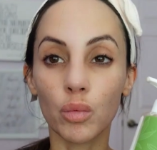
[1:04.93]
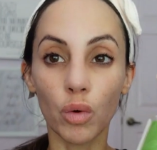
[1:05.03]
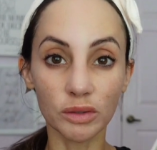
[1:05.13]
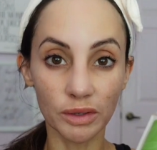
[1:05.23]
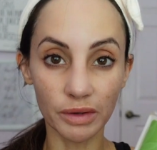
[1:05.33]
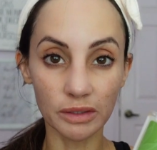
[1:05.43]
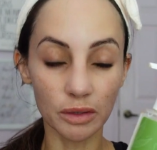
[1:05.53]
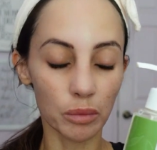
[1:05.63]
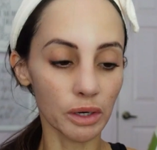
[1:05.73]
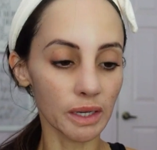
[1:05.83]
wash my face in
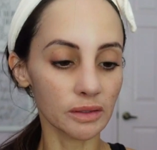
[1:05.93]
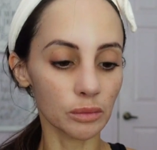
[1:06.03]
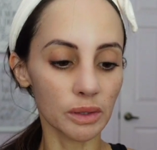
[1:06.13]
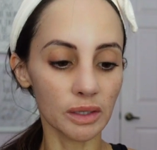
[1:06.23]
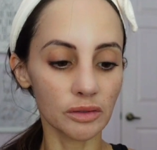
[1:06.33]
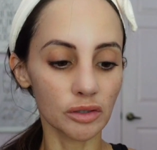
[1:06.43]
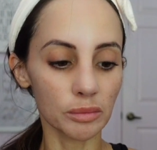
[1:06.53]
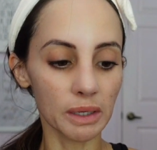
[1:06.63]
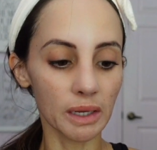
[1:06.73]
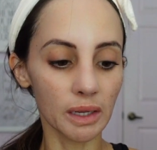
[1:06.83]
the mornings with this
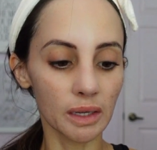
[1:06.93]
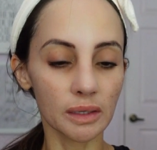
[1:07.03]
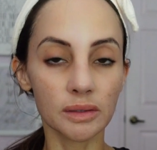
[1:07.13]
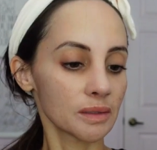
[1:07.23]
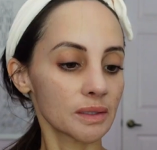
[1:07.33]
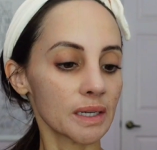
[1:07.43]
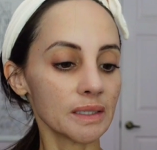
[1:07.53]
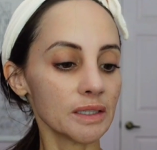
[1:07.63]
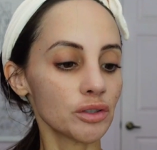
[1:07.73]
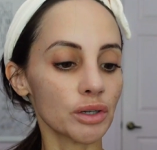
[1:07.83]
Derma-E Skin
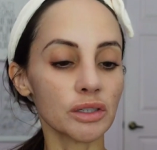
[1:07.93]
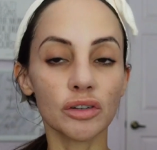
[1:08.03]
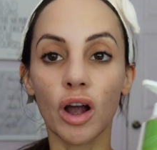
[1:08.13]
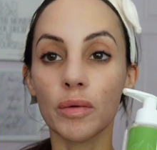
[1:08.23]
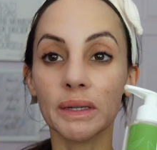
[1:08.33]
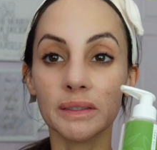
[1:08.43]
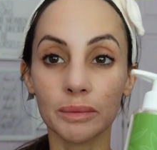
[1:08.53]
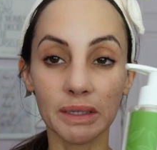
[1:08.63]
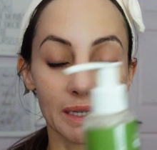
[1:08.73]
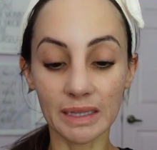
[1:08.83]
De-Stress Calming
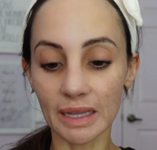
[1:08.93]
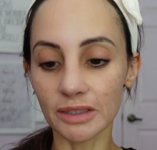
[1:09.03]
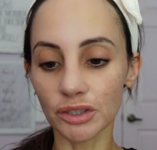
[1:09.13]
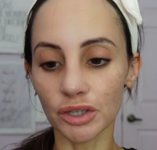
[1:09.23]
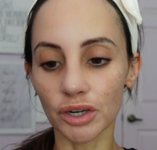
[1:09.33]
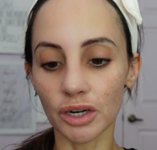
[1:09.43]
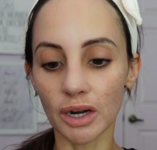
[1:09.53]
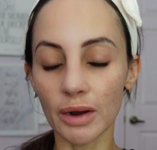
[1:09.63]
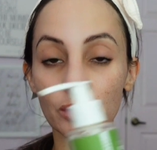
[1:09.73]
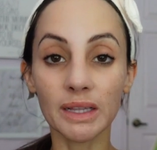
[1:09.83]
CBD Cleanser.
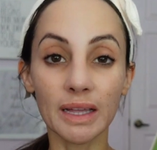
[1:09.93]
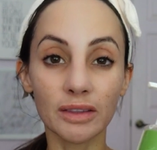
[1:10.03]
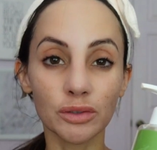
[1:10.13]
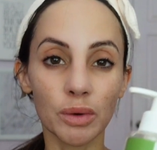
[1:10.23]
I really like this